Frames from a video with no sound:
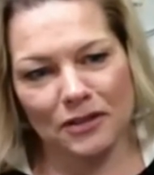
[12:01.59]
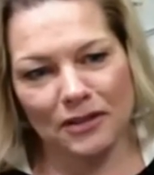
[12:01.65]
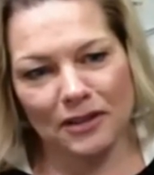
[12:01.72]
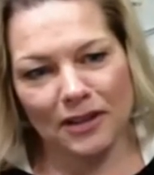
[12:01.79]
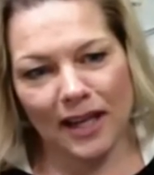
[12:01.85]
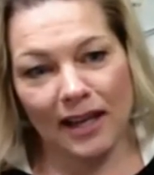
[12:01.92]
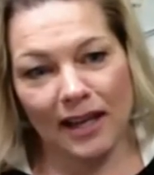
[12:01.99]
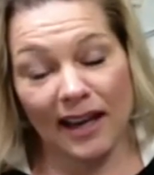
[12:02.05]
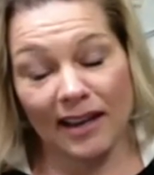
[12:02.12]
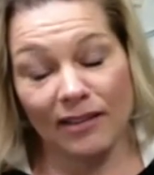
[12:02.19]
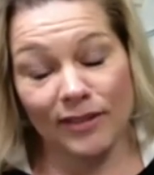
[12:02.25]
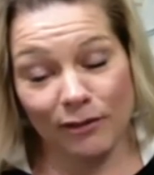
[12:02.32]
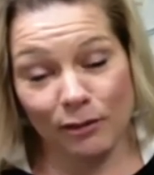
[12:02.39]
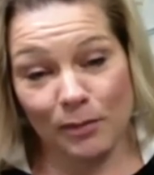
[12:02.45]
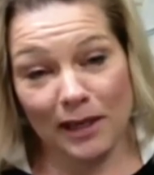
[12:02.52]
Yeah. And I have
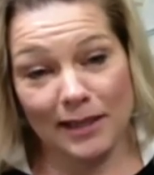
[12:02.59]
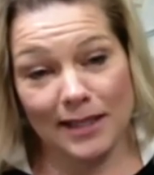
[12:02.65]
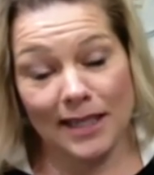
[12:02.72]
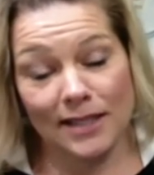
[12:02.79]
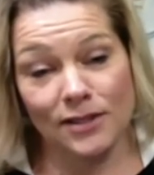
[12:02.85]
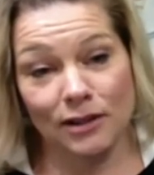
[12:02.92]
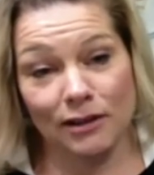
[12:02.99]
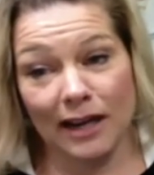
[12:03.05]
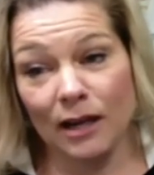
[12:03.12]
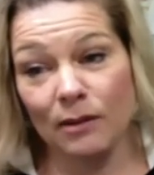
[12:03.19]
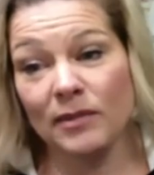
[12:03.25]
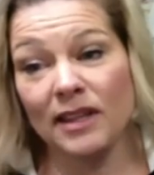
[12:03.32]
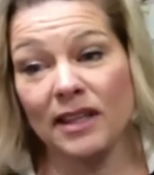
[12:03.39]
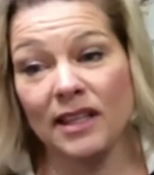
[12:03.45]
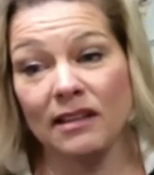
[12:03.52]
never been a dancer. I
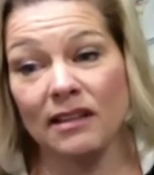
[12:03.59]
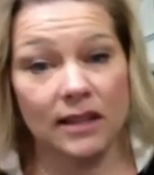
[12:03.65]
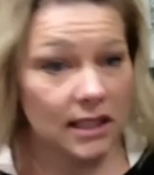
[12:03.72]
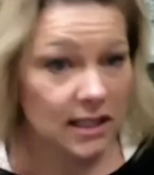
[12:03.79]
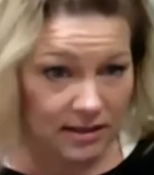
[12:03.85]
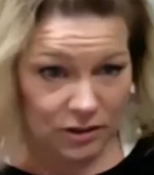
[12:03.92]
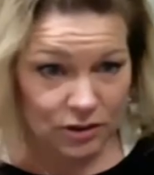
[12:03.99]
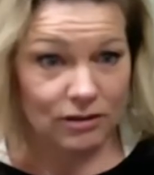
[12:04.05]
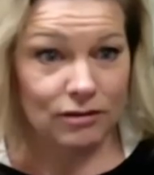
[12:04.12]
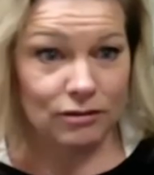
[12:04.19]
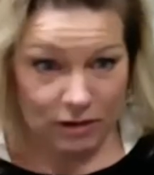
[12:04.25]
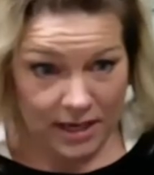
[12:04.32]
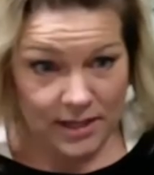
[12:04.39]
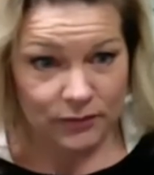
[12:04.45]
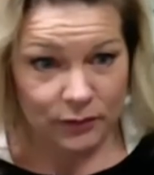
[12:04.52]
am the least
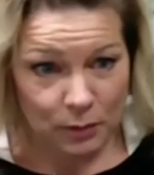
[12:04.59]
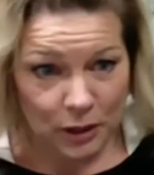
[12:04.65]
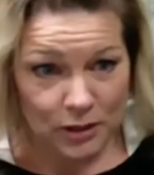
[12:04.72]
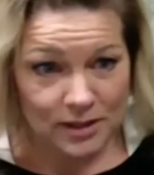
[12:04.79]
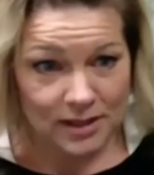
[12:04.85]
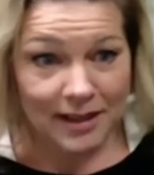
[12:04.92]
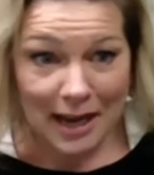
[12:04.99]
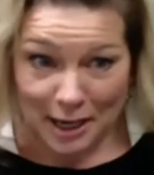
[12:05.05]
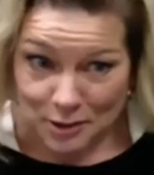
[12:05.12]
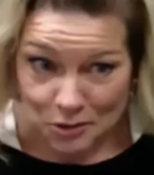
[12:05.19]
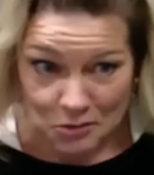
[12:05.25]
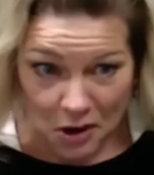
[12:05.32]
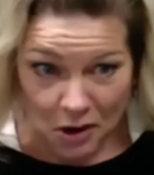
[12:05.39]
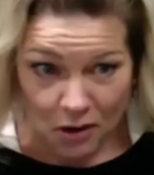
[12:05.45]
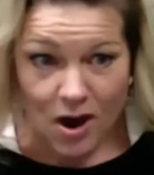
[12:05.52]
graceful person, as you
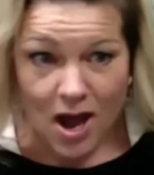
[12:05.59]
know,